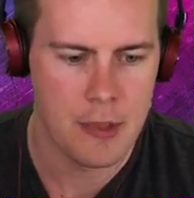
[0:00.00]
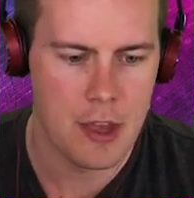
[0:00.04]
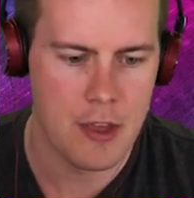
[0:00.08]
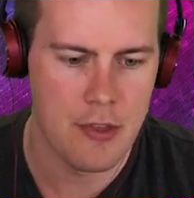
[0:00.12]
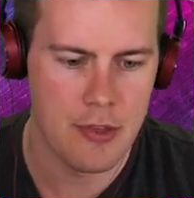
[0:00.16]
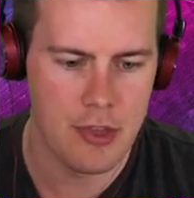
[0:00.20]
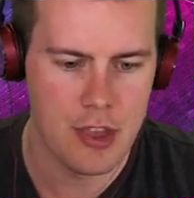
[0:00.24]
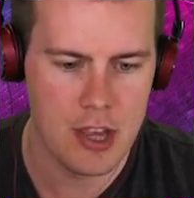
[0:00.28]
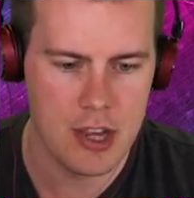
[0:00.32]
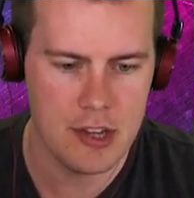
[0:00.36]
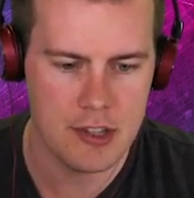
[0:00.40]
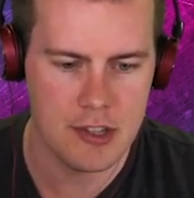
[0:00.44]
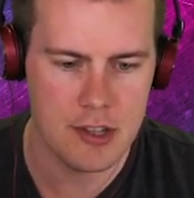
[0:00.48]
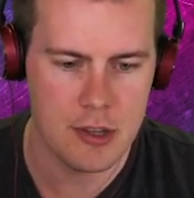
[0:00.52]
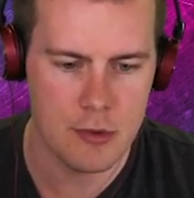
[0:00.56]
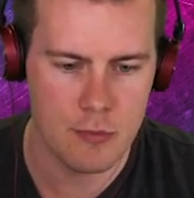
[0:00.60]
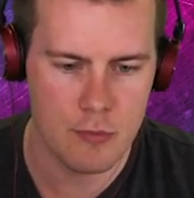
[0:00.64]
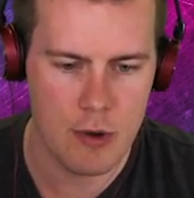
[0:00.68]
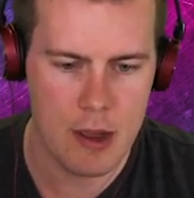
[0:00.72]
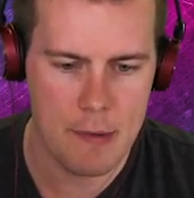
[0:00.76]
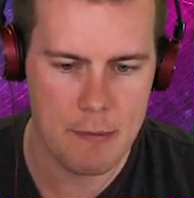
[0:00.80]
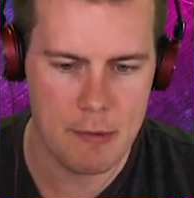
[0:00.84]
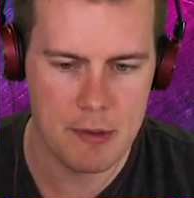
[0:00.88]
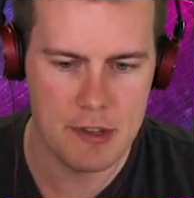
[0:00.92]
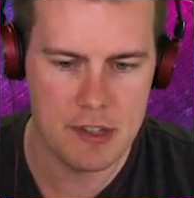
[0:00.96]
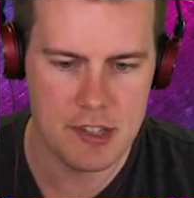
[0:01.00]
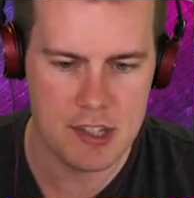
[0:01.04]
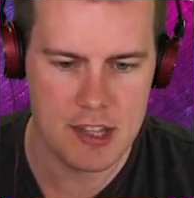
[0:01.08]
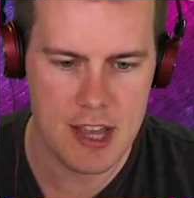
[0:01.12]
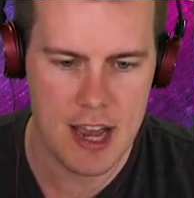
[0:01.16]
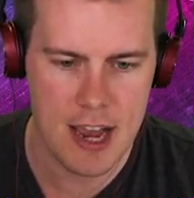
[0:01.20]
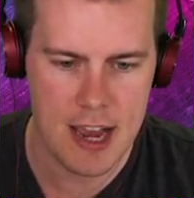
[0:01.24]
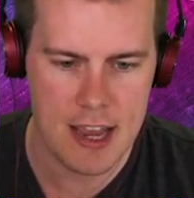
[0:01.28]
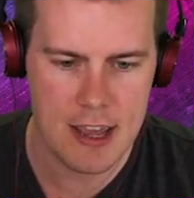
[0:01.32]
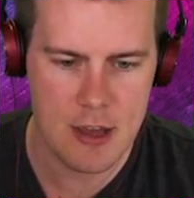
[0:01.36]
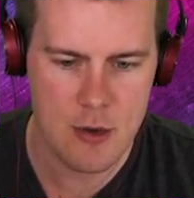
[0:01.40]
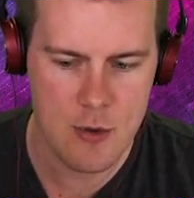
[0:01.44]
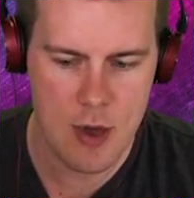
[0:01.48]
And these are the weapons
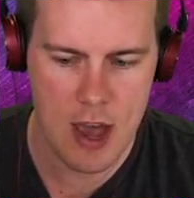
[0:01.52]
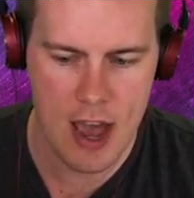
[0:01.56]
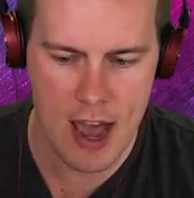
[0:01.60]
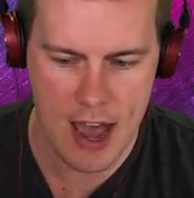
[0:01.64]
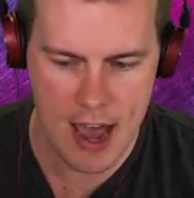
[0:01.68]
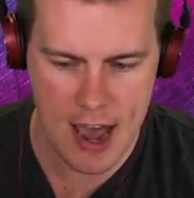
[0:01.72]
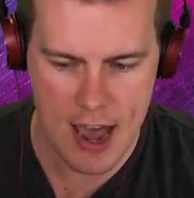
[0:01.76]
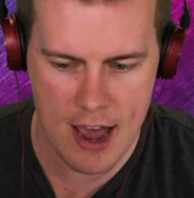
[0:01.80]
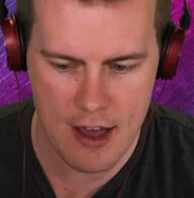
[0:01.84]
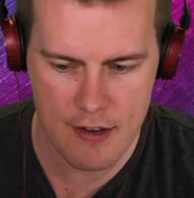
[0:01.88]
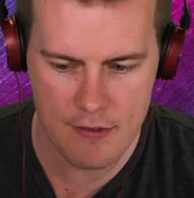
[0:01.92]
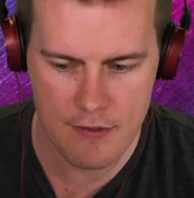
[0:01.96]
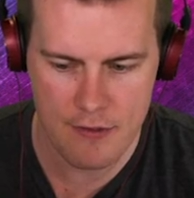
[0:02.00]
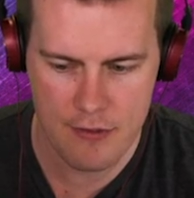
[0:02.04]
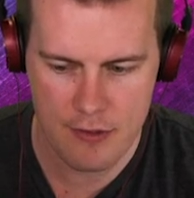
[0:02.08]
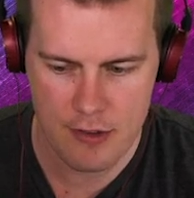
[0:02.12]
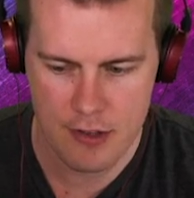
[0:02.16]
that you have.